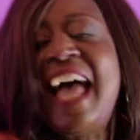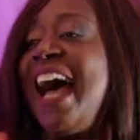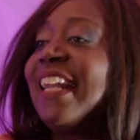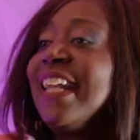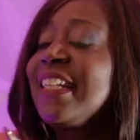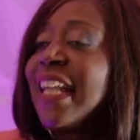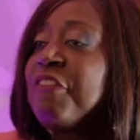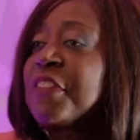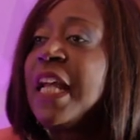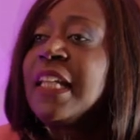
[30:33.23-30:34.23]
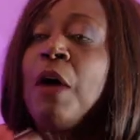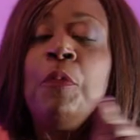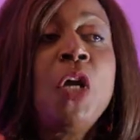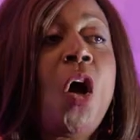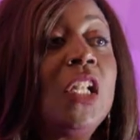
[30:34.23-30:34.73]
and a gift that
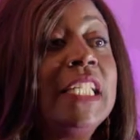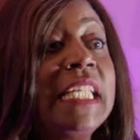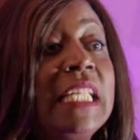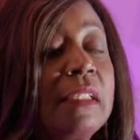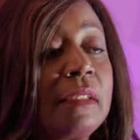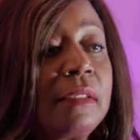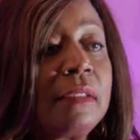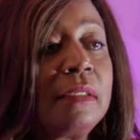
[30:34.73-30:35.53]
we all need.